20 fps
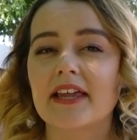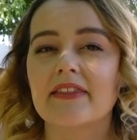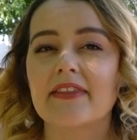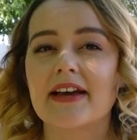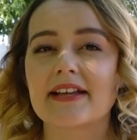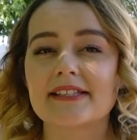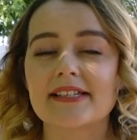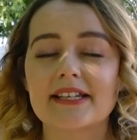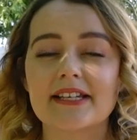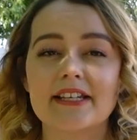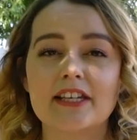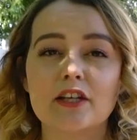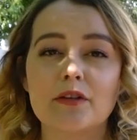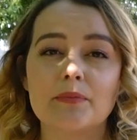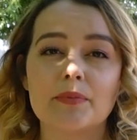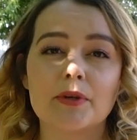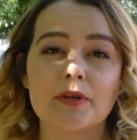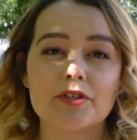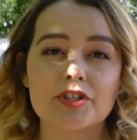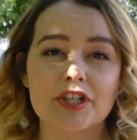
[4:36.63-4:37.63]
That's going to
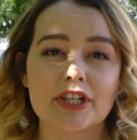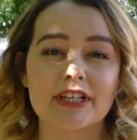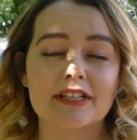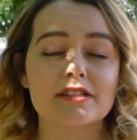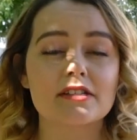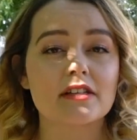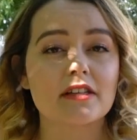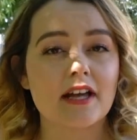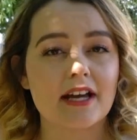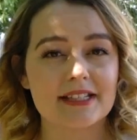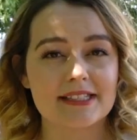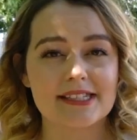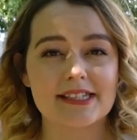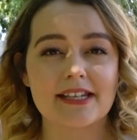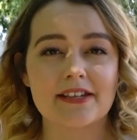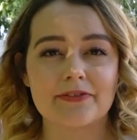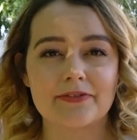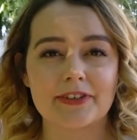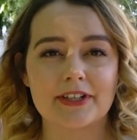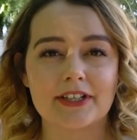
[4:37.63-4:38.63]
keep your chickens a lot
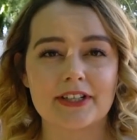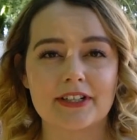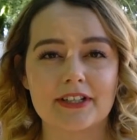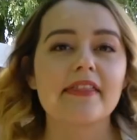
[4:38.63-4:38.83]
safer.